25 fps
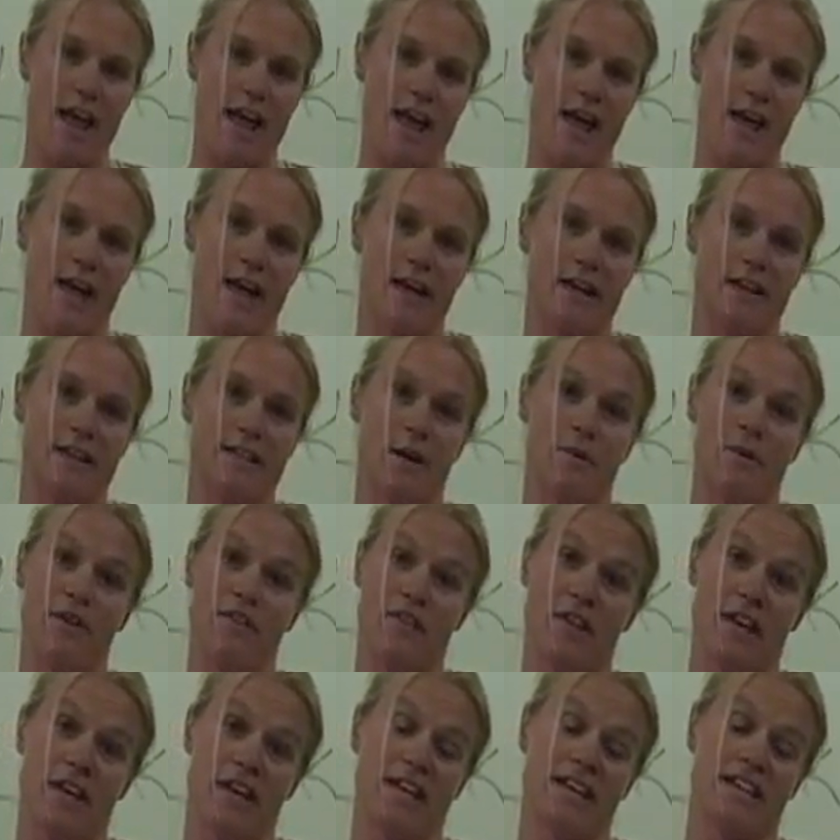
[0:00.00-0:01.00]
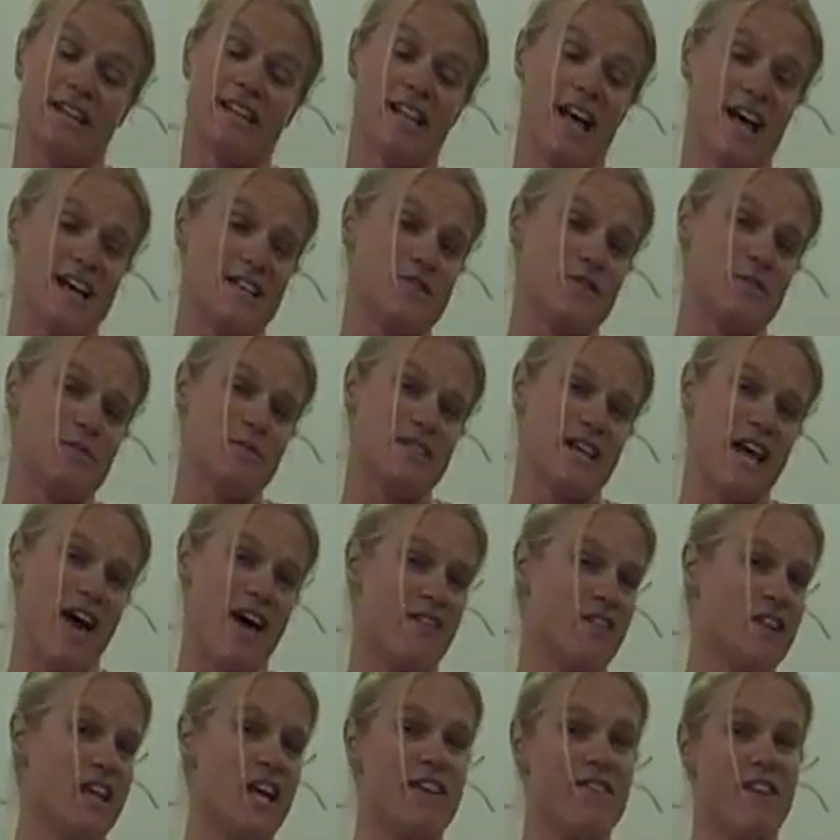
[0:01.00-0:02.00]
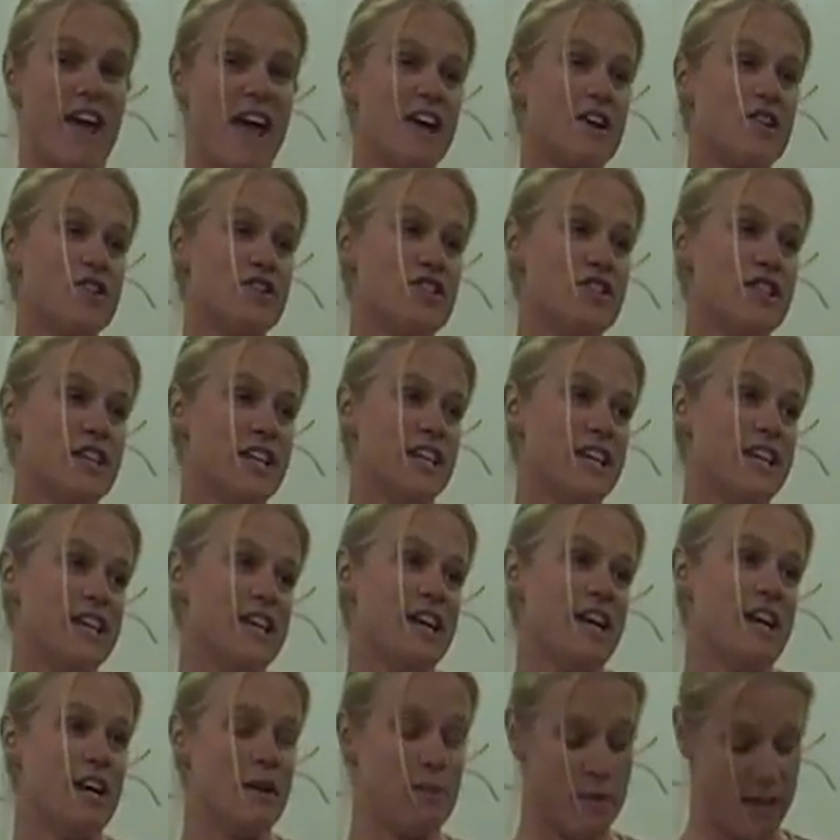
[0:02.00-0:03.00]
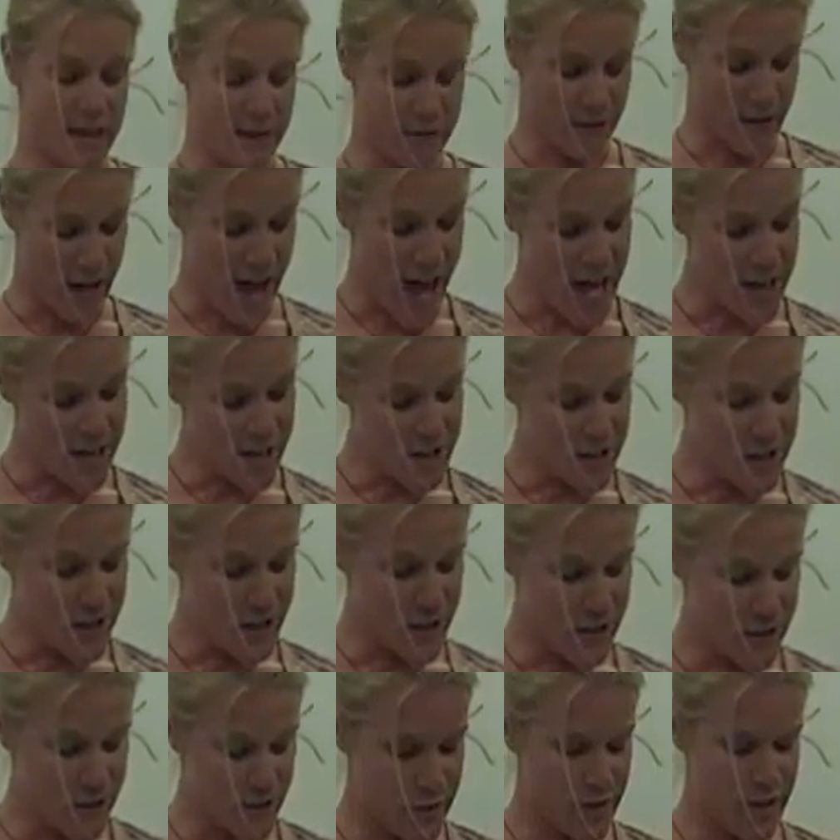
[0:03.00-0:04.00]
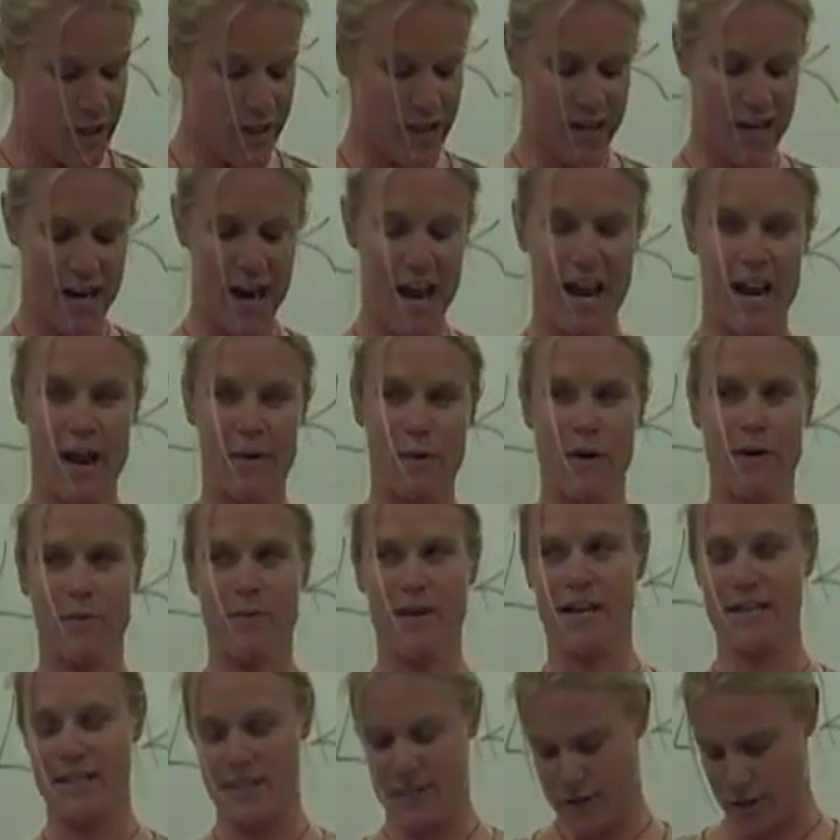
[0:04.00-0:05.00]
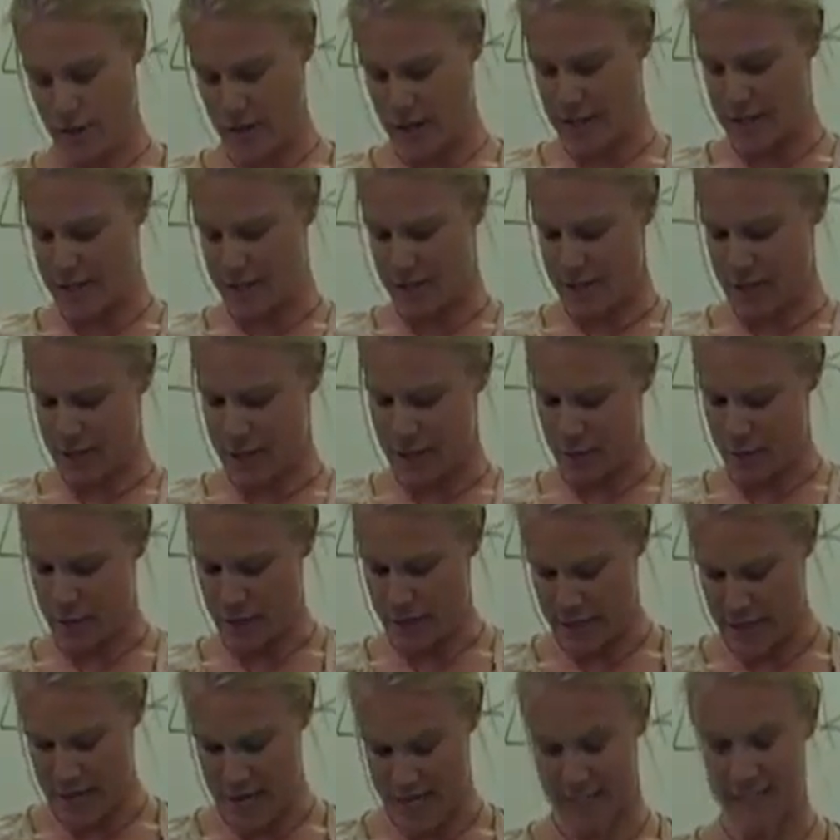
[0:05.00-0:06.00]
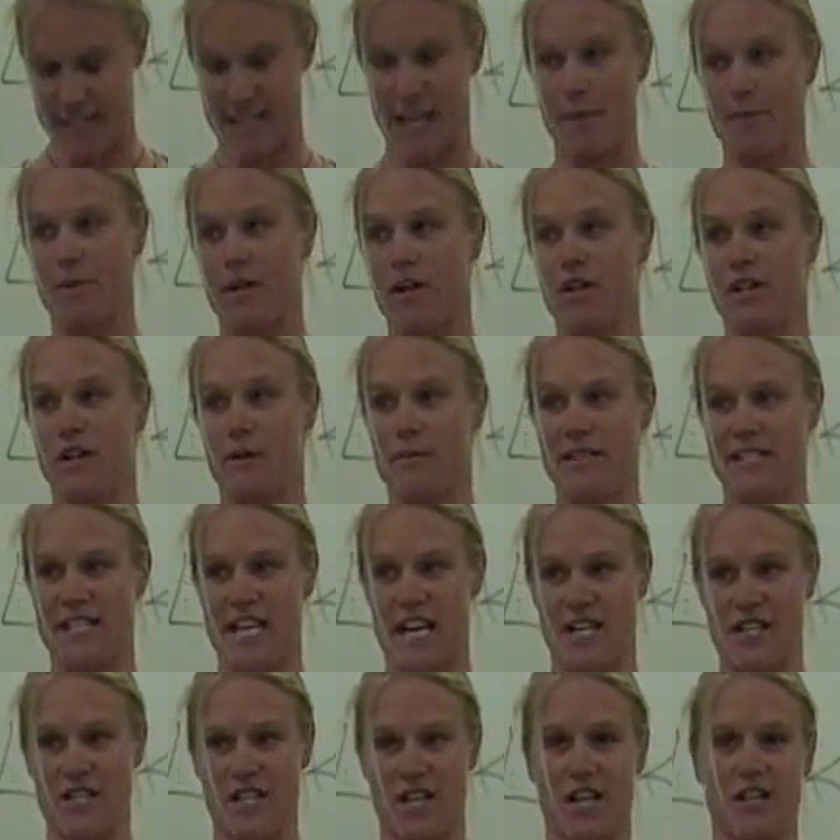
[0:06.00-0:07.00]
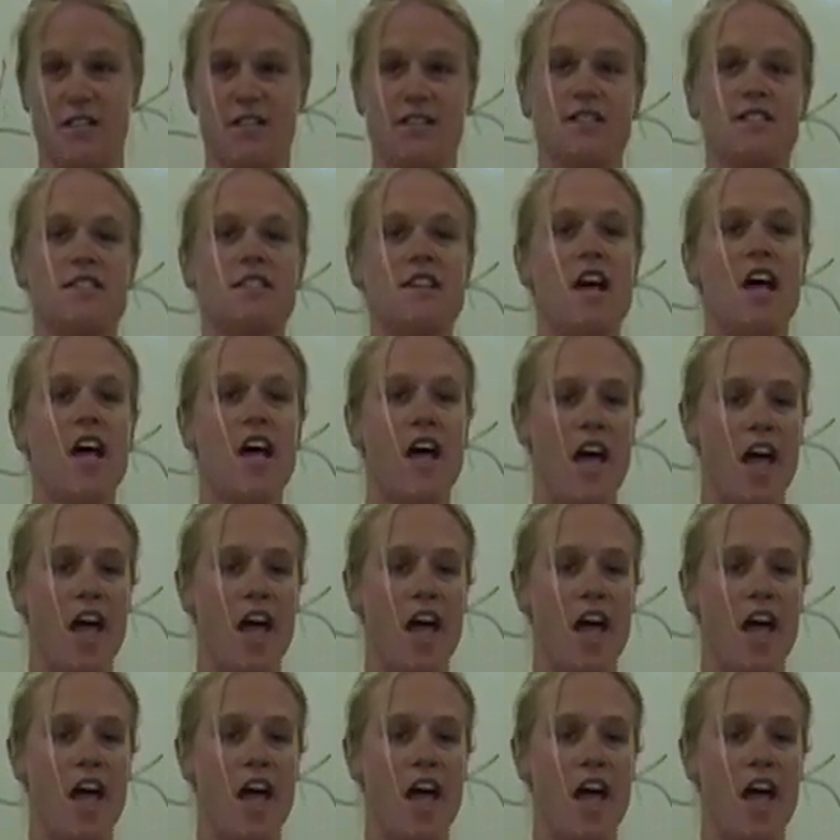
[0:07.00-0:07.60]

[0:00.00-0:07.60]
And I want the classroom to have a lot of energy and a playful attitude. And I want my students to really accept no limitations.